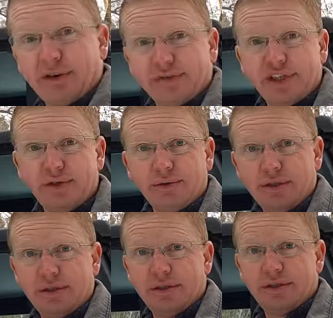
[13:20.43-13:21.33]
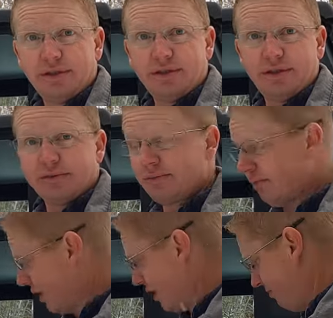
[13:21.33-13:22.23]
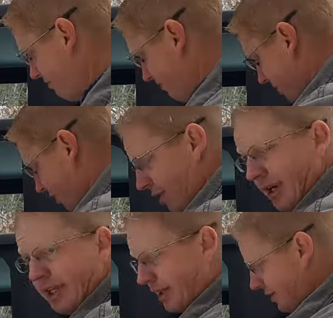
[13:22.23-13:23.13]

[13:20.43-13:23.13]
out of too. Wow, you were right,